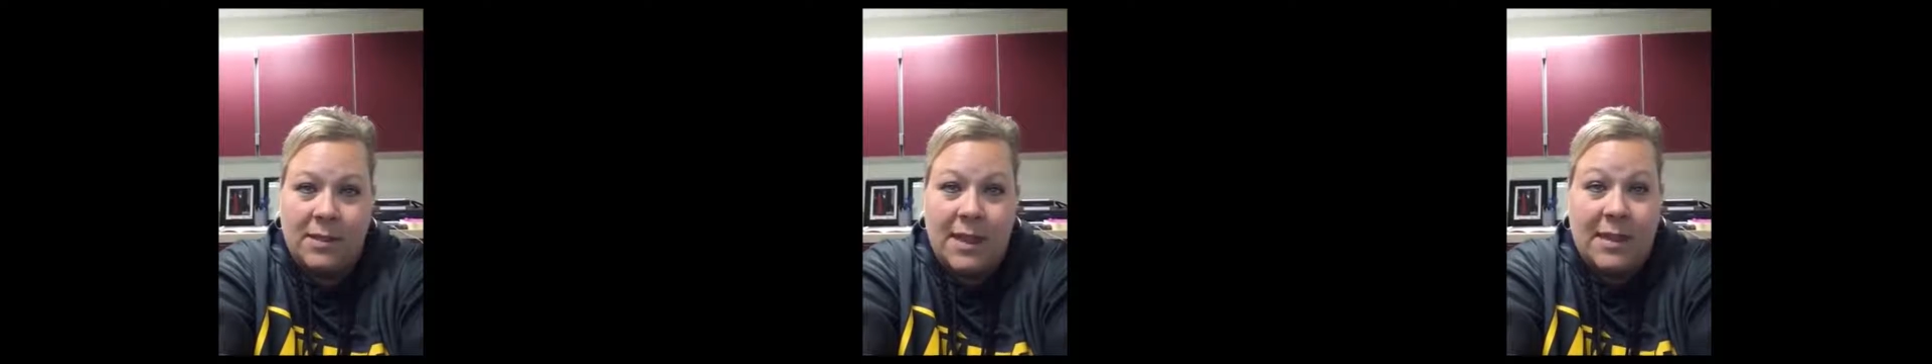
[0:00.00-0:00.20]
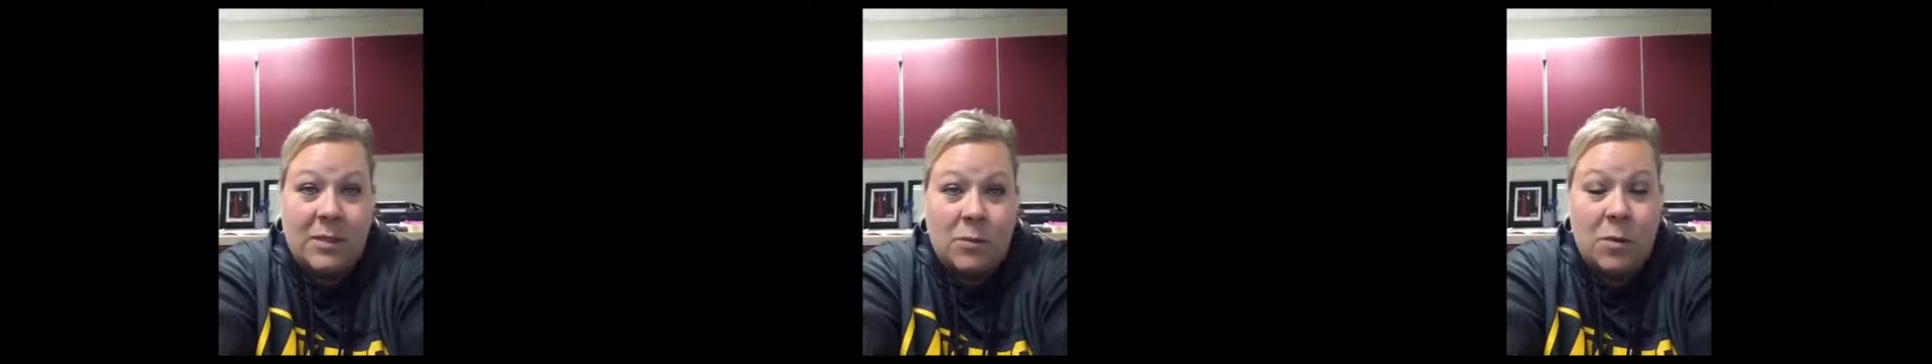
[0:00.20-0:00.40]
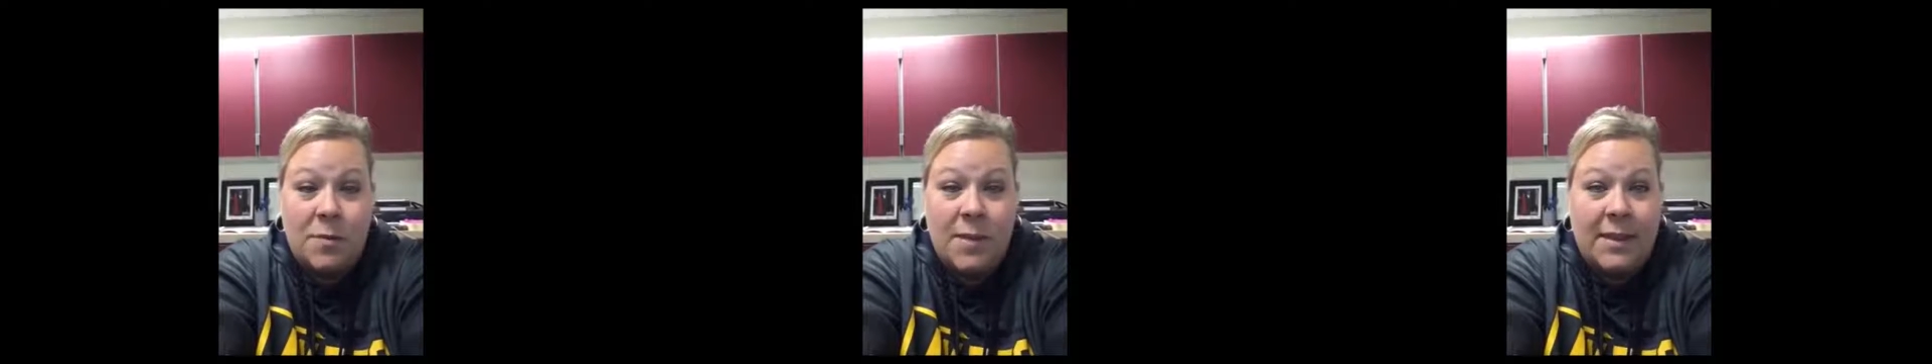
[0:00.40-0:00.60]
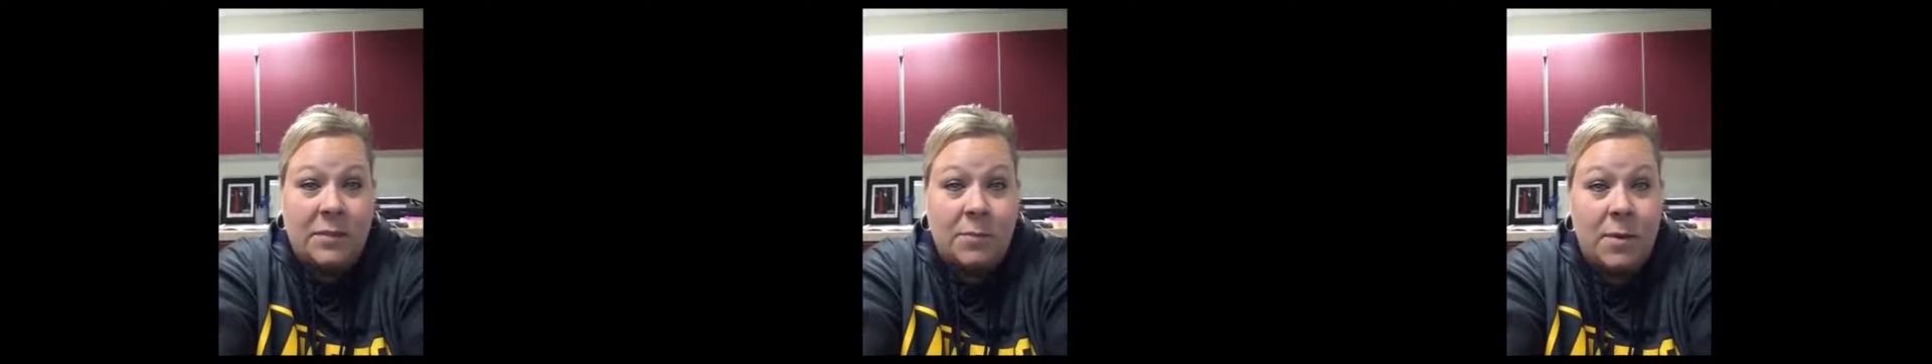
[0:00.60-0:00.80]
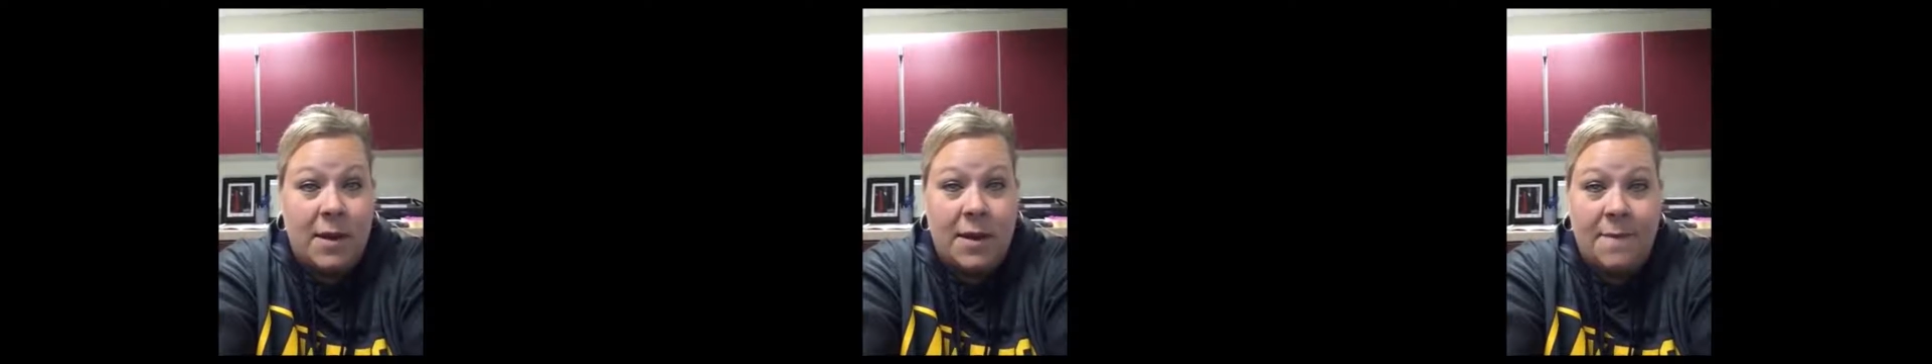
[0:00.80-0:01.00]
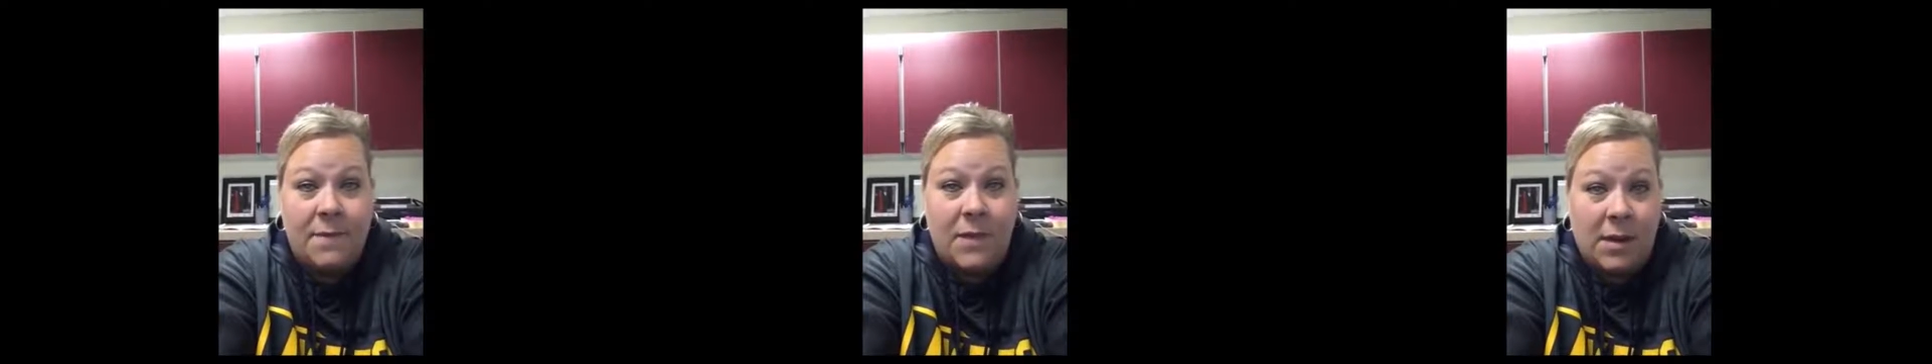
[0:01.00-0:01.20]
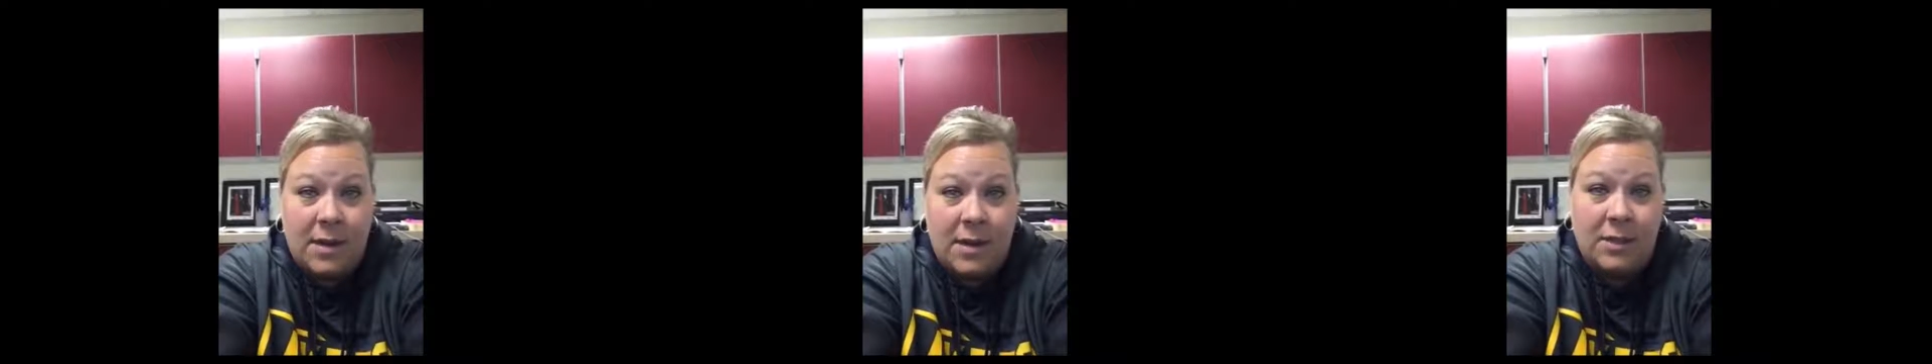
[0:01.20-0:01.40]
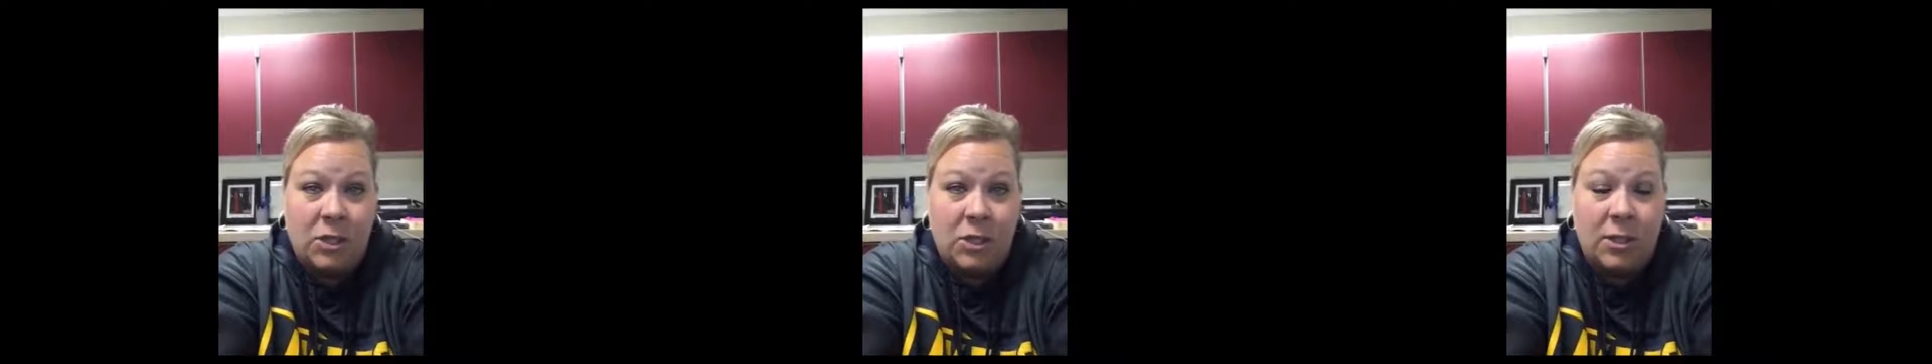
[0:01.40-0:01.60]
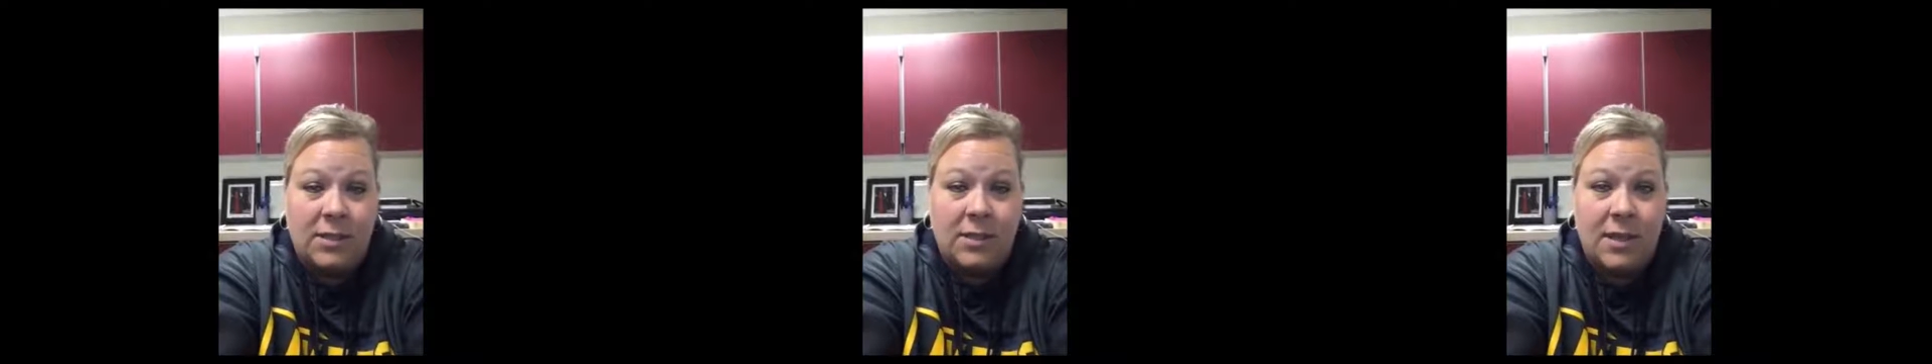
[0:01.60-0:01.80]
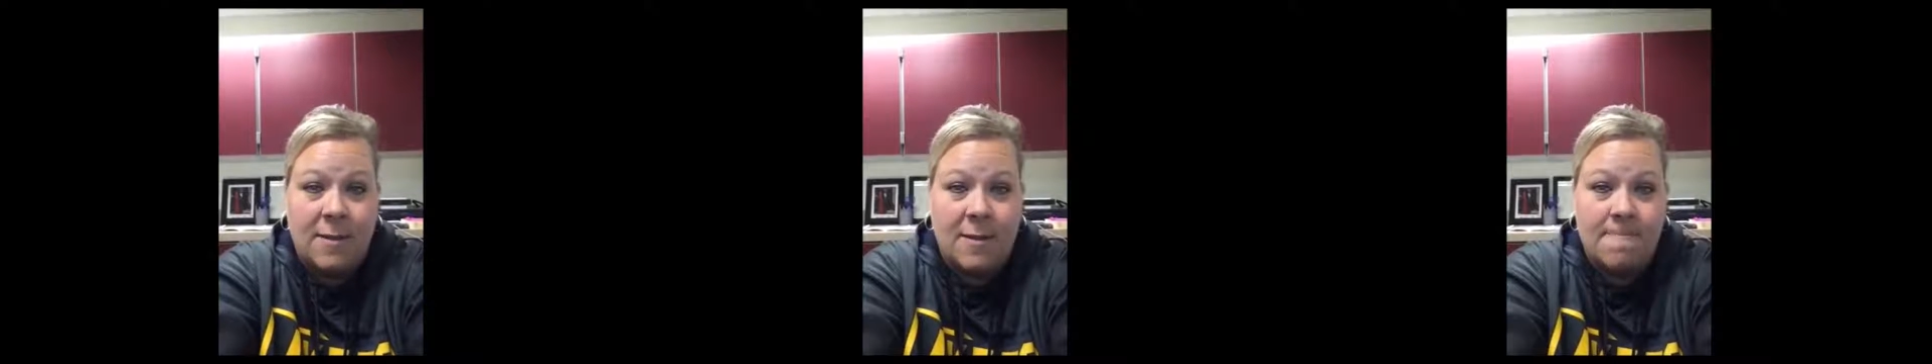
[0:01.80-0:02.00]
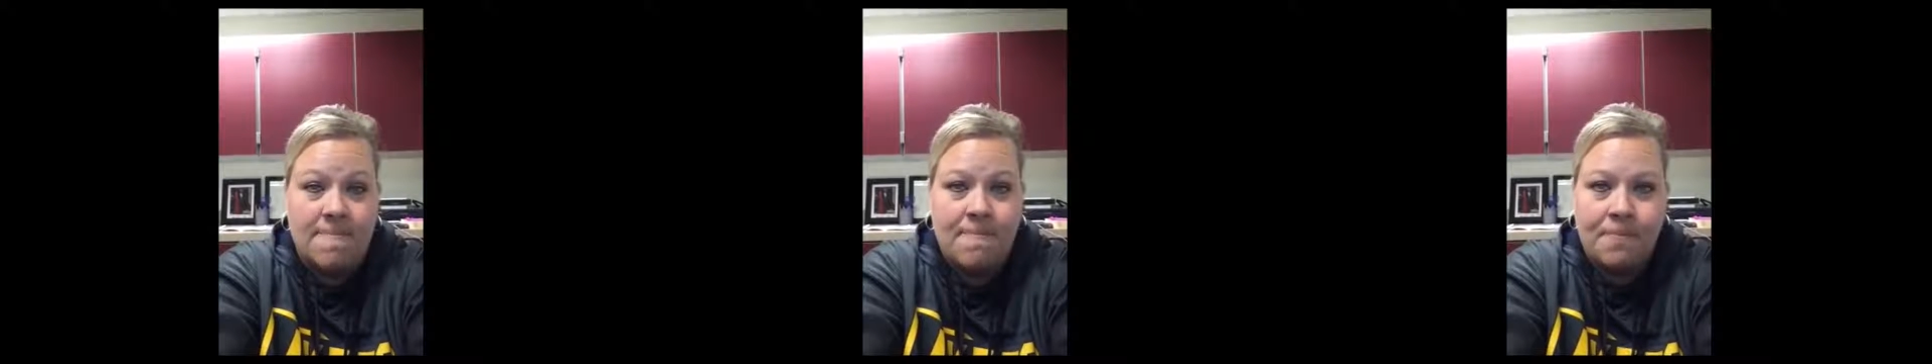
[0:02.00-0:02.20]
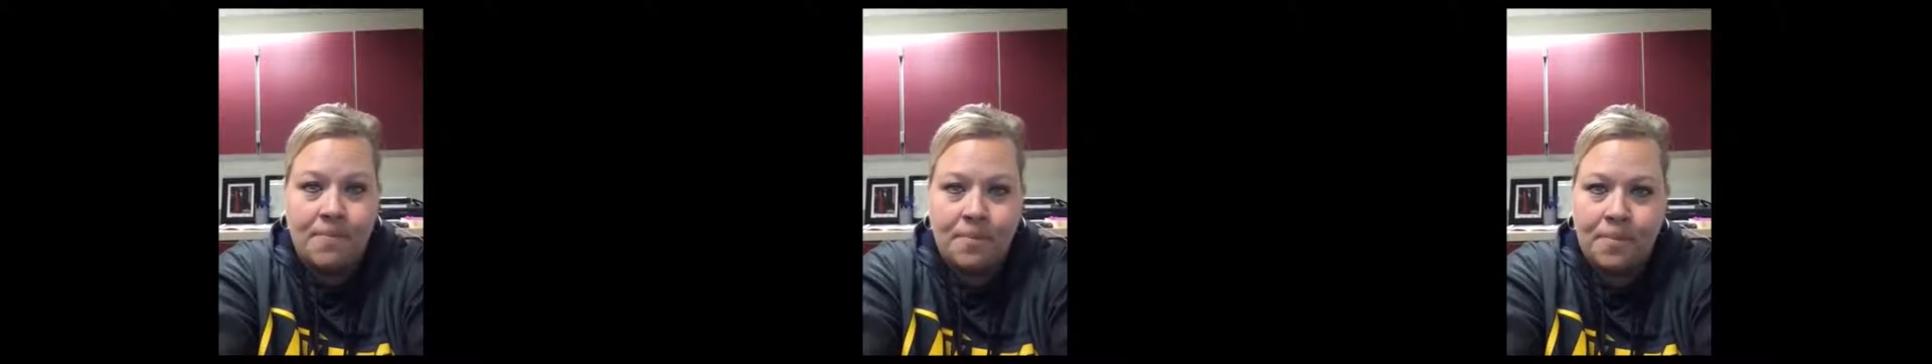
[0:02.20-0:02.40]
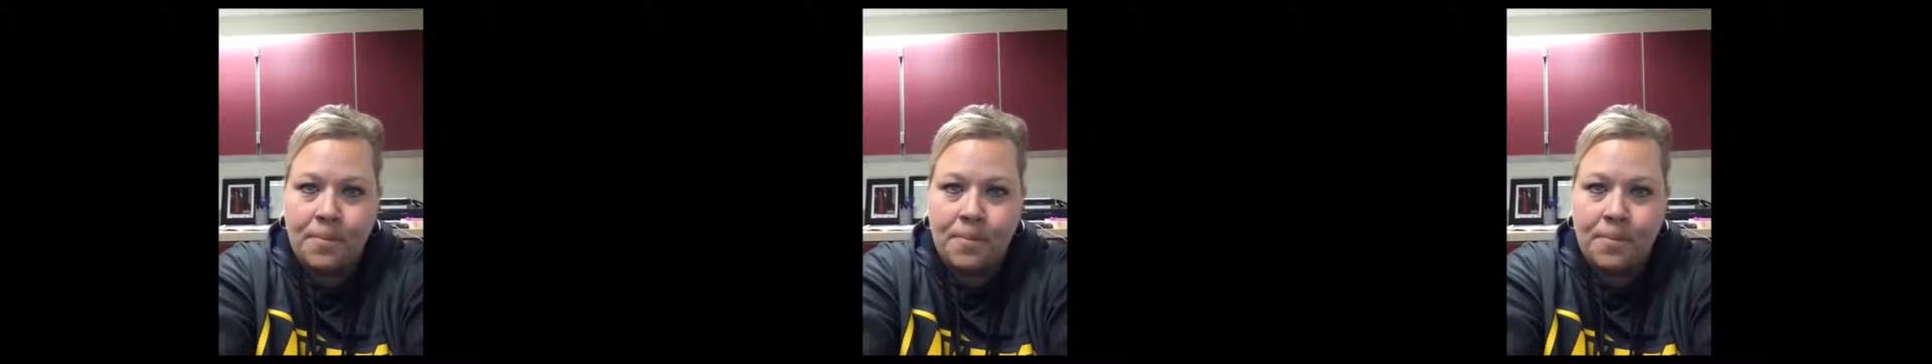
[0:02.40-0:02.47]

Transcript: that's what makes reading fun and interesting.